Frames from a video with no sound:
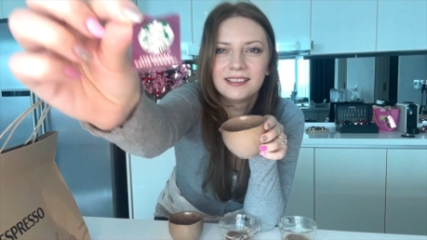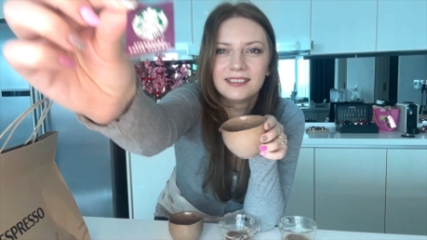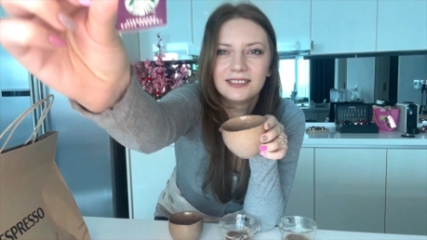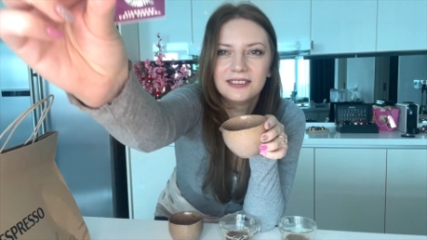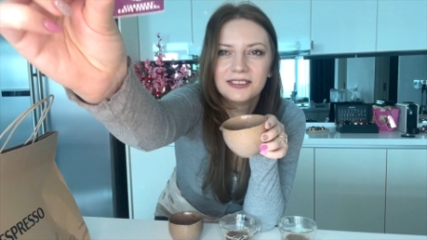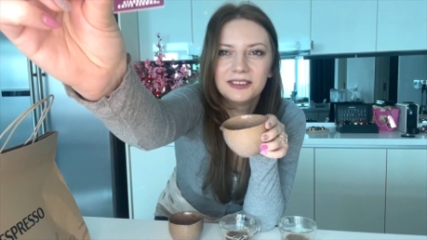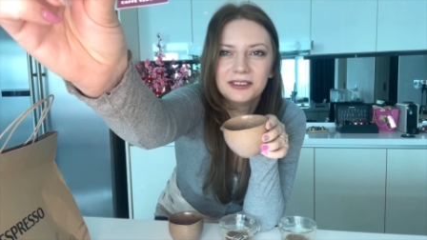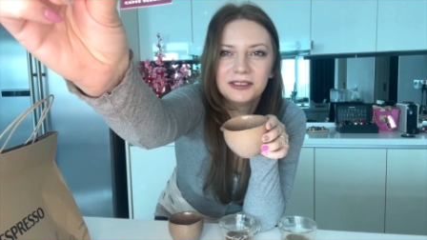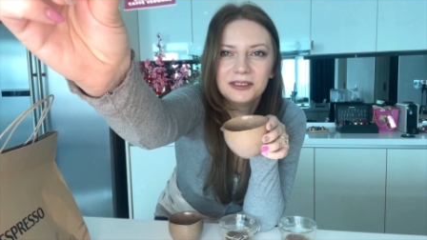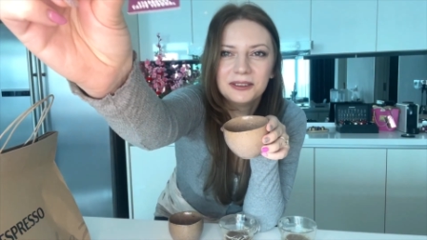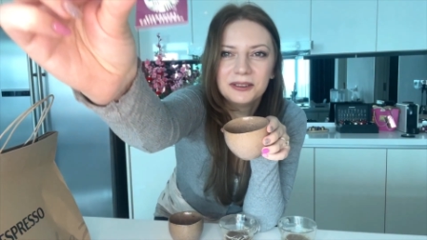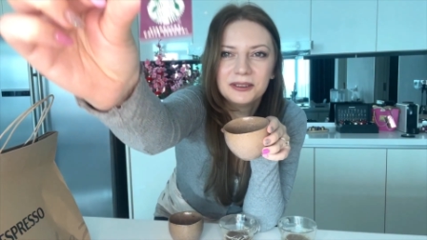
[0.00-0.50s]

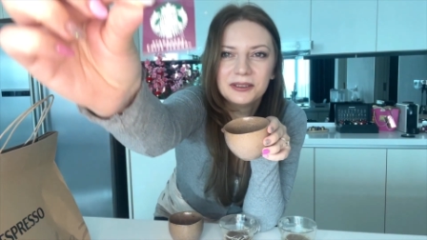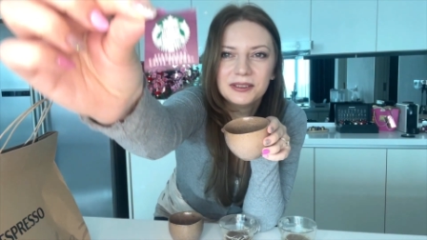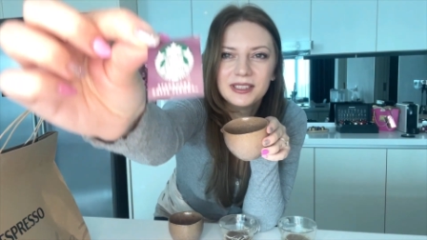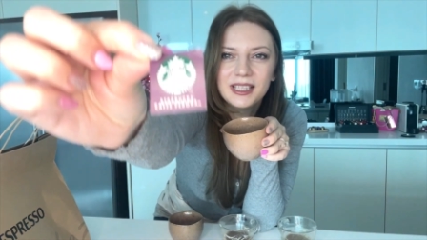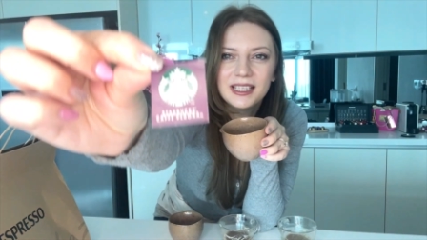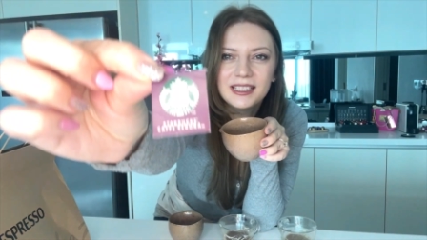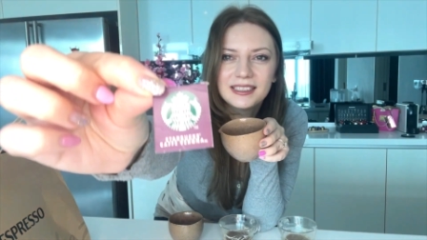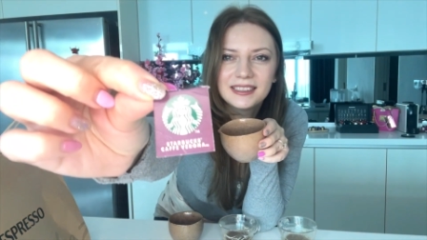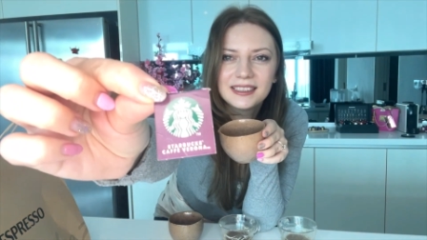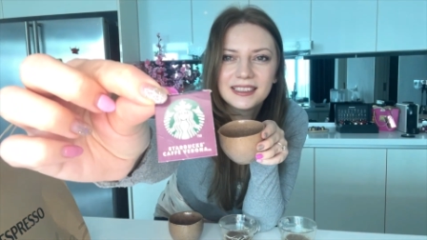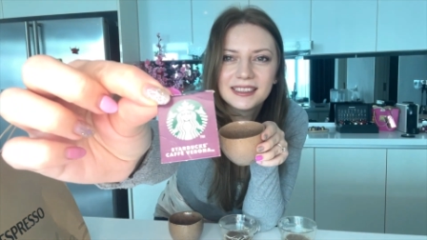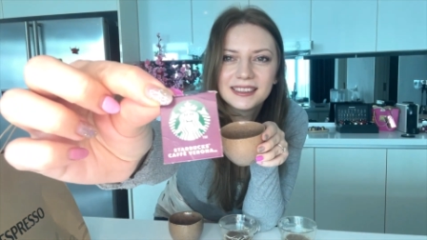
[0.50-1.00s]
Oh,
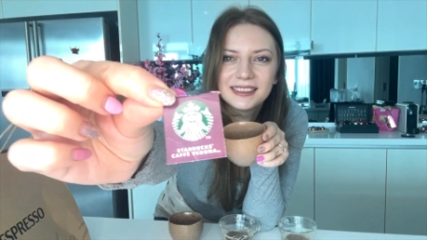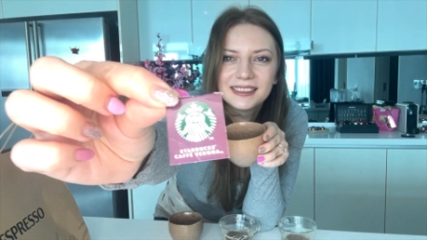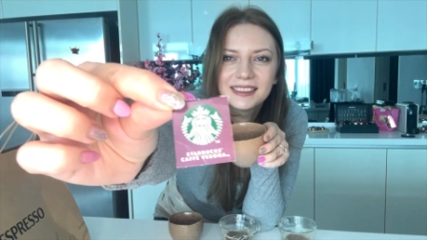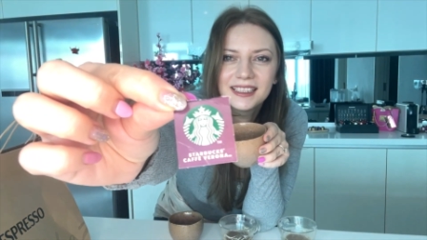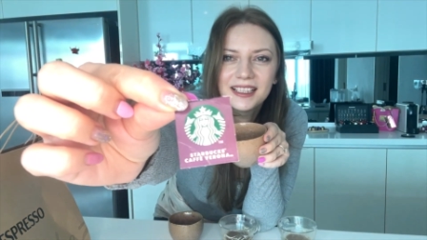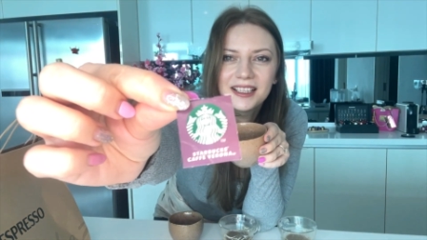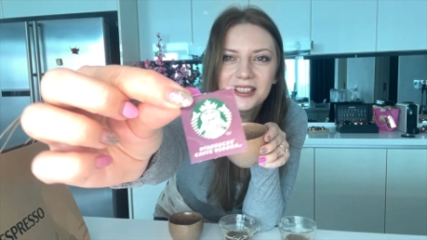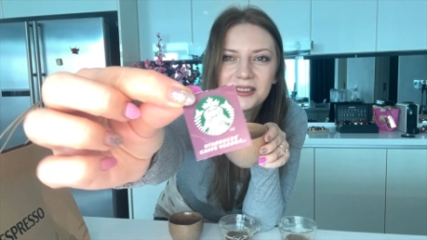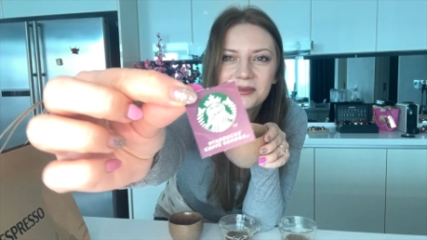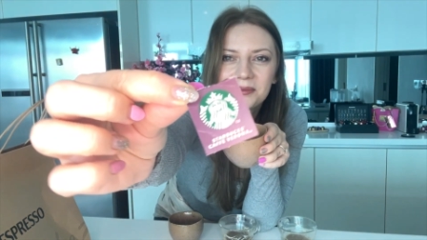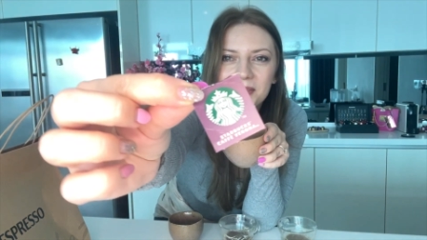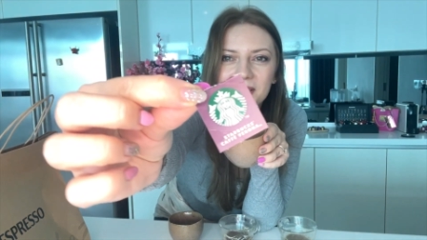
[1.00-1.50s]
that's the
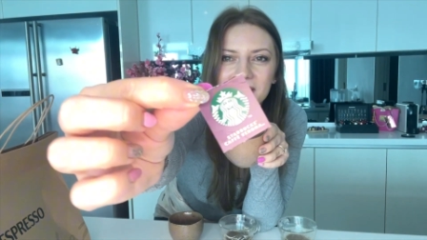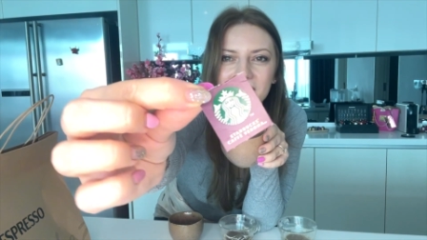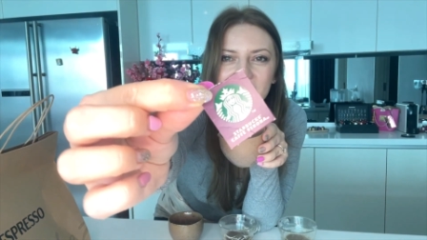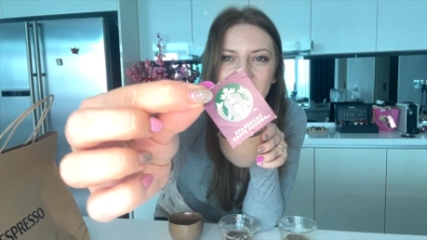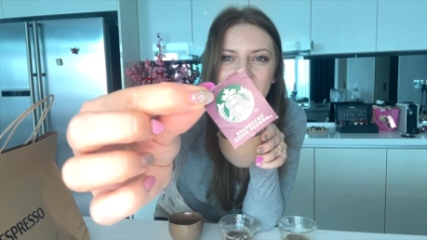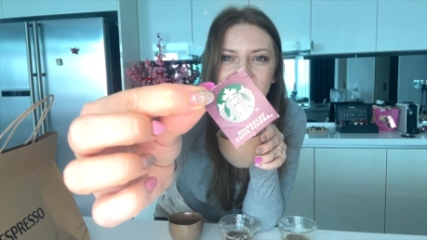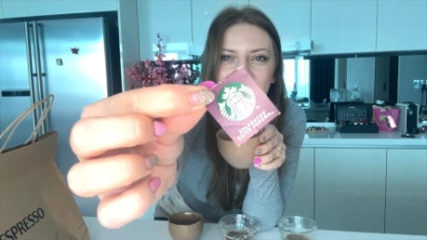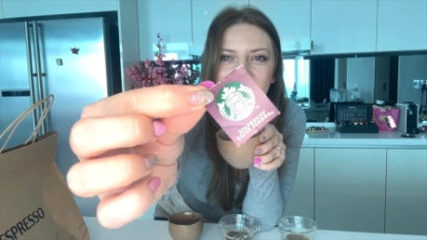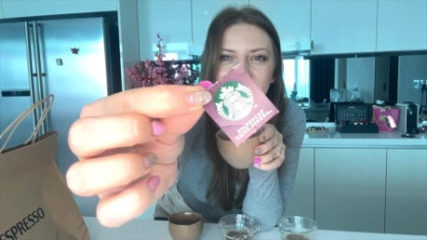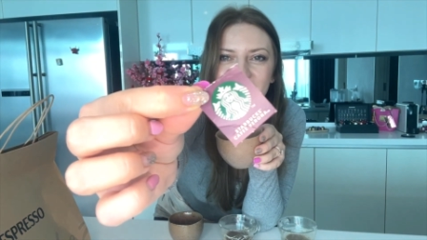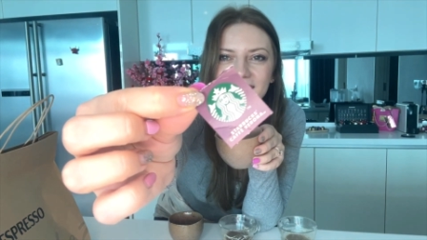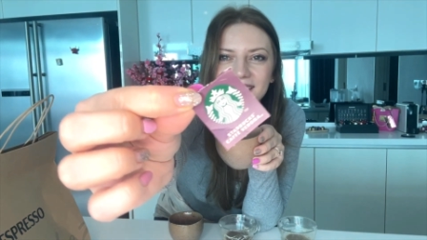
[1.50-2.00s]

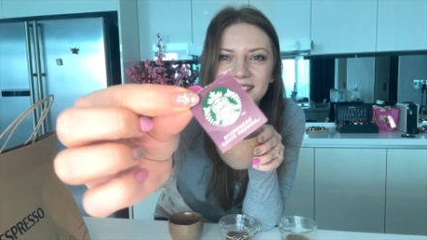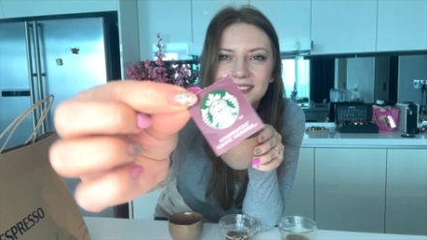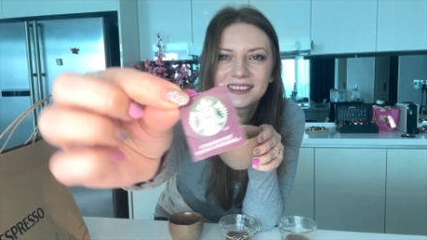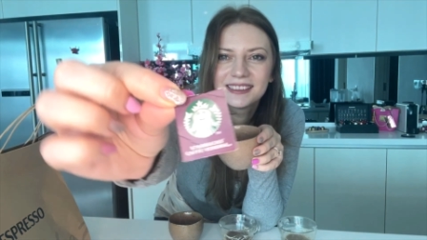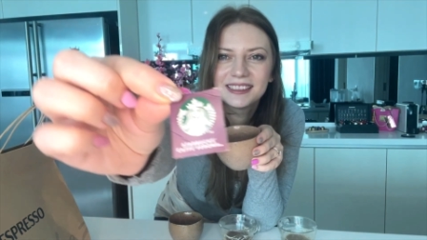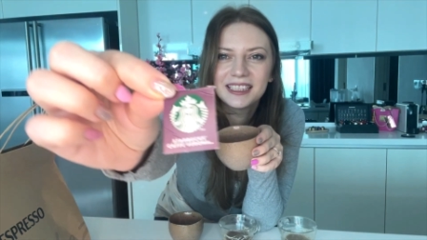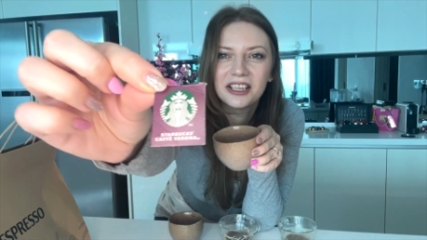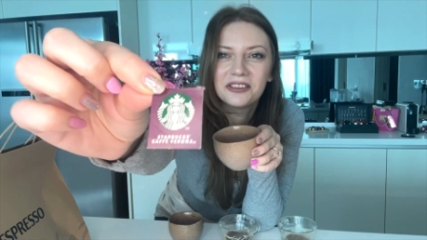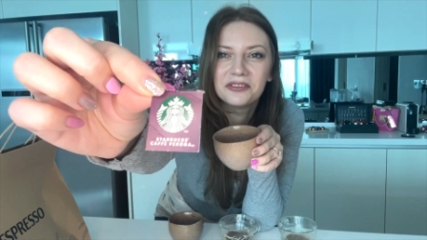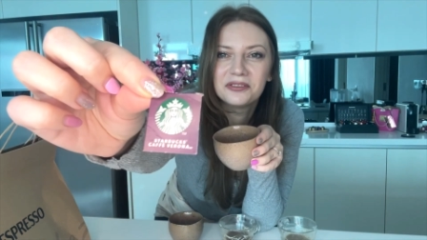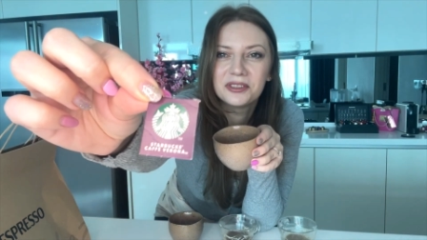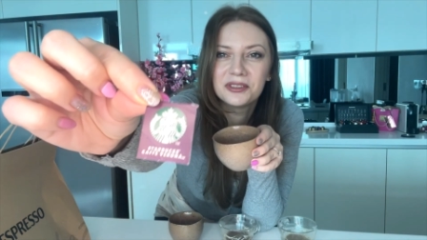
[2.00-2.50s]
Starbucks
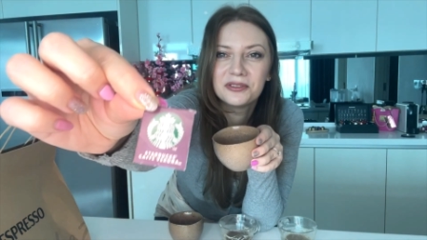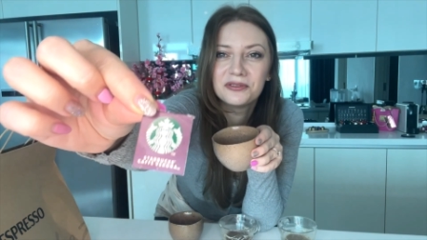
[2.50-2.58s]
Cafe